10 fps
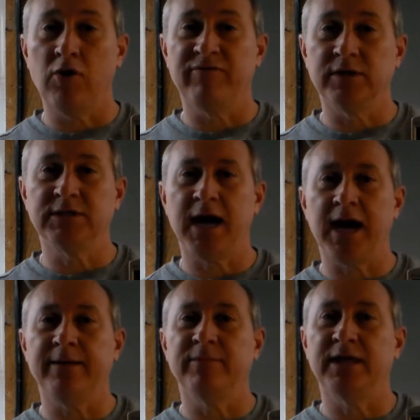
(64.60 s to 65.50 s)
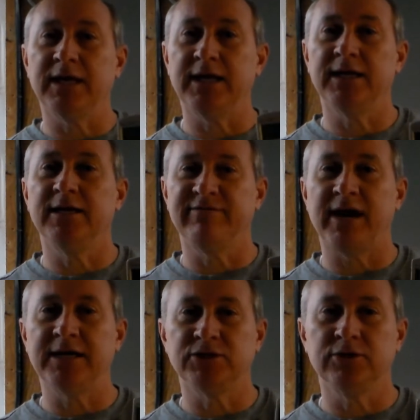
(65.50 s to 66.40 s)
over time that any
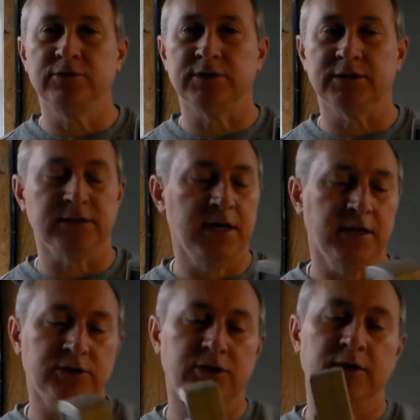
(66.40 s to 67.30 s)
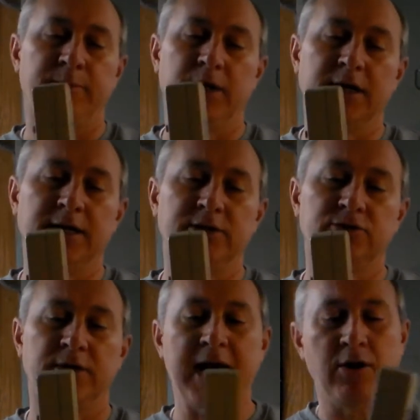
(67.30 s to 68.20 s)
device uses. So you plug it
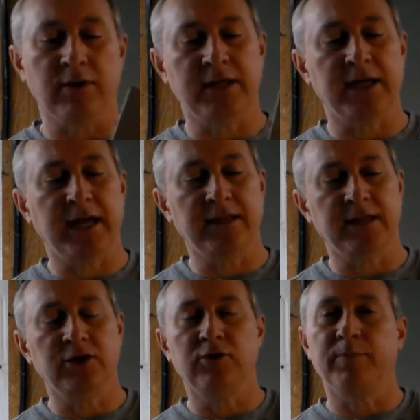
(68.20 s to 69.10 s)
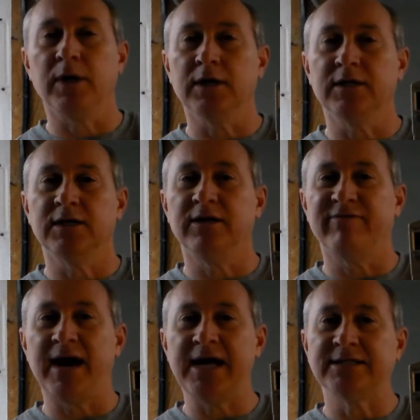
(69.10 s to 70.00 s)
into an outlet and then you plug the
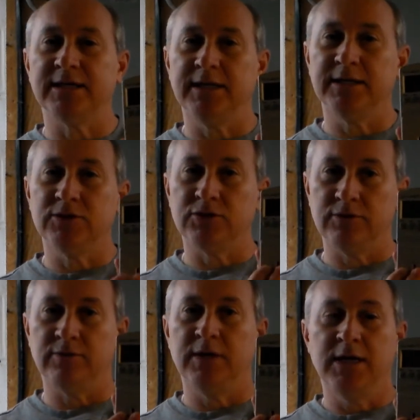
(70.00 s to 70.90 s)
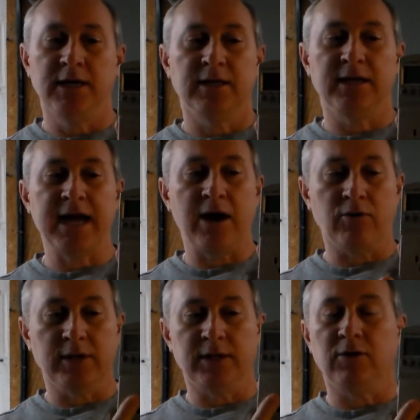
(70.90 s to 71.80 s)
device into the
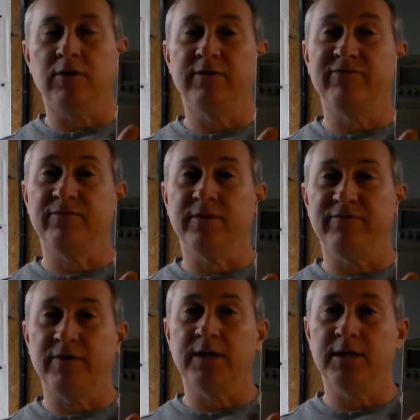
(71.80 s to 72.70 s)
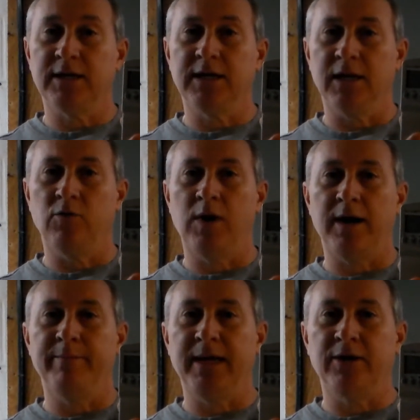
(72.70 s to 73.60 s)
outlet on the front of the
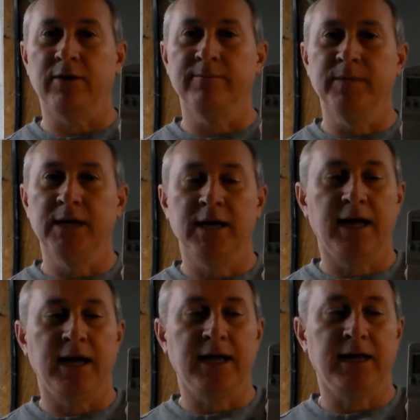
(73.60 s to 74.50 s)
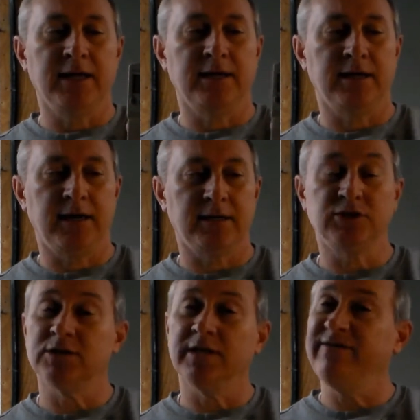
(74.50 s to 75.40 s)
kilowatt meter and
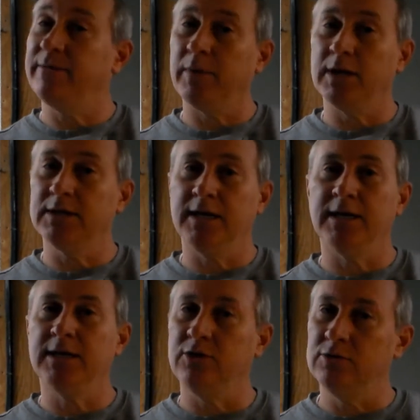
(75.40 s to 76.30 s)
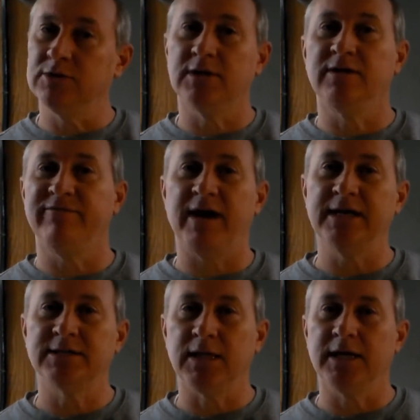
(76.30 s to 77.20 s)
just leave it plugged in and use the
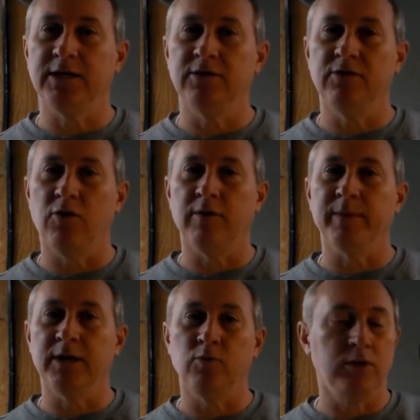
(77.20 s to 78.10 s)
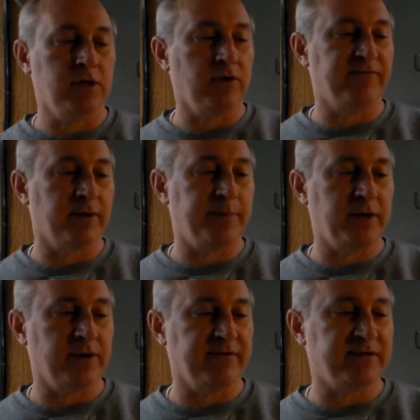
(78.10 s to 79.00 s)
device like you normally would over a
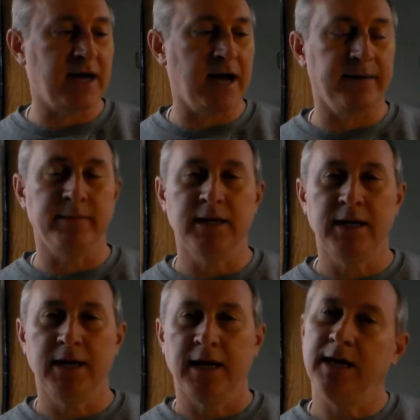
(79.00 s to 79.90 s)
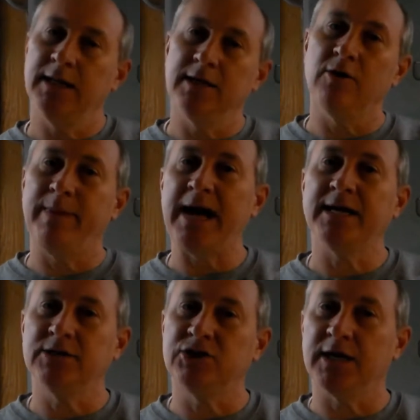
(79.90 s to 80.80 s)
period of time, and then go back
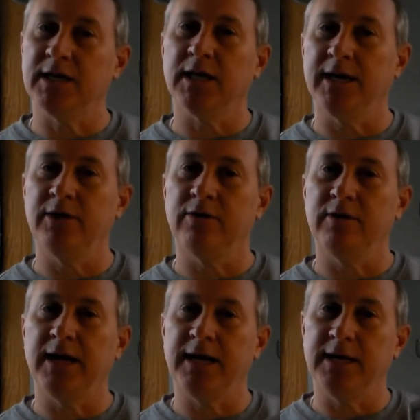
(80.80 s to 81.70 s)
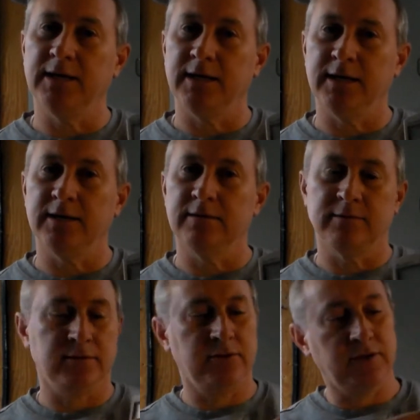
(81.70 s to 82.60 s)
and check it later, and
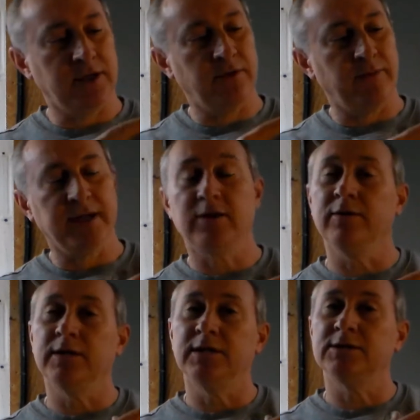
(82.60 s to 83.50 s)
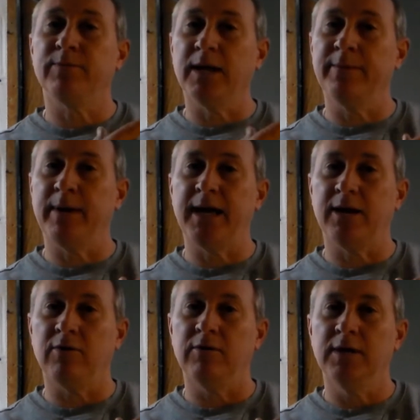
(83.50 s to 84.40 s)
you can read on the display
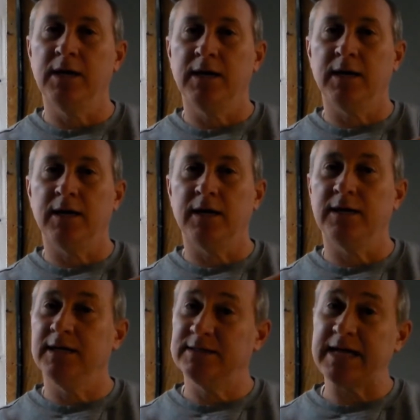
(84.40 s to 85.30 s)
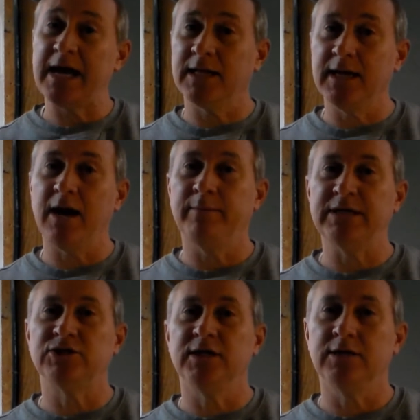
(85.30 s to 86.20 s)
panel exactly how
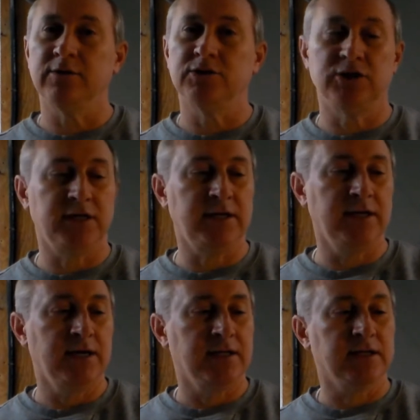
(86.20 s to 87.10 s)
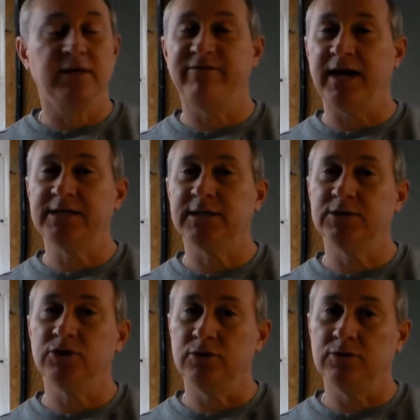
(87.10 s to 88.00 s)
much energy the device
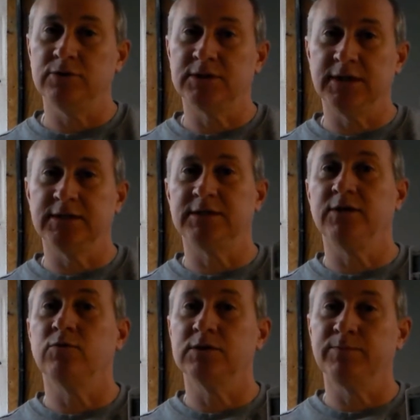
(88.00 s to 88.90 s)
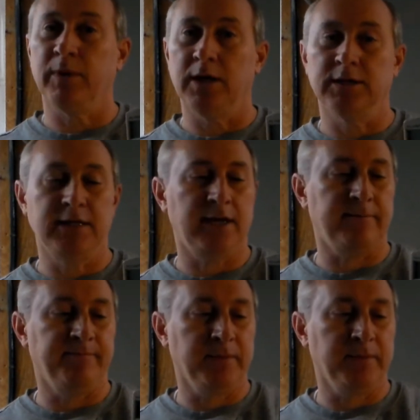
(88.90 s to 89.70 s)
has used since it was plugged in.